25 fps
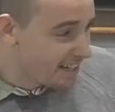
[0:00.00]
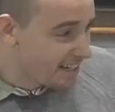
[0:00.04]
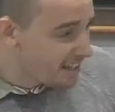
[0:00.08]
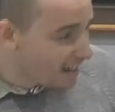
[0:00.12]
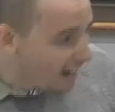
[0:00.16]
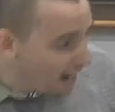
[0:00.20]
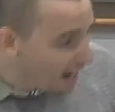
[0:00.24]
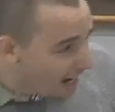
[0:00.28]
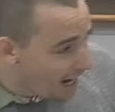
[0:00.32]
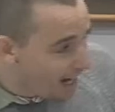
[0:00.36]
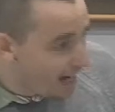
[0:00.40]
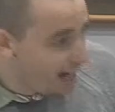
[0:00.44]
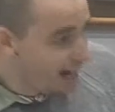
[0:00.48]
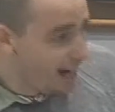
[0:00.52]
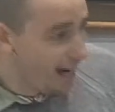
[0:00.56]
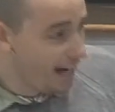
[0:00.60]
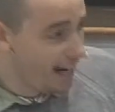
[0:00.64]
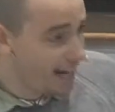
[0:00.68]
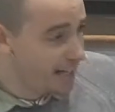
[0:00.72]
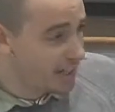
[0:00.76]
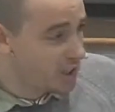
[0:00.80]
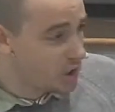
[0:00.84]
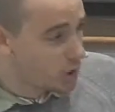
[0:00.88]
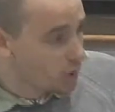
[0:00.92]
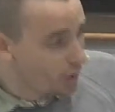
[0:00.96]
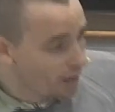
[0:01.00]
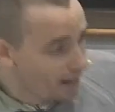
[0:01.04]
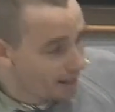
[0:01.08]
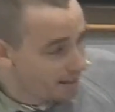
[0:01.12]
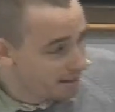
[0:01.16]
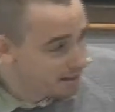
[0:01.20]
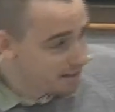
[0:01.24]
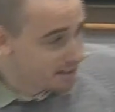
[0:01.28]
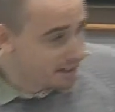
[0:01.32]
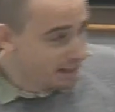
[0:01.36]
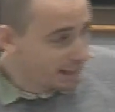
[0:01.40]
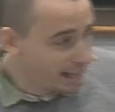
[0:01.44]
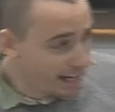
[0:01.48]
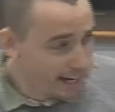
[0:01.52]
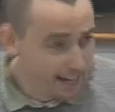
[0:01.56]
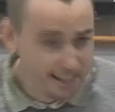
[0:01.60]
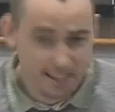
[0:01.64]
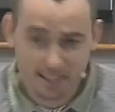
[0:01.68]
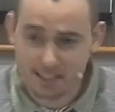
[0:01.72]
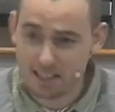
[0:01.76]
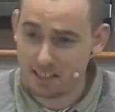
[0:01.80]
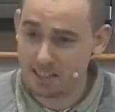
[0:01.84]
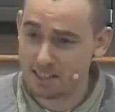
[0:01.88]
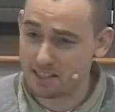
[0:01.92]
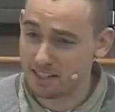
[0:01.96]
is I
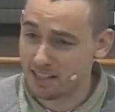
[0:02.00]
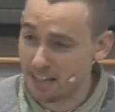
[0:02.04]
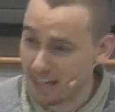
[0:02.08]
translates as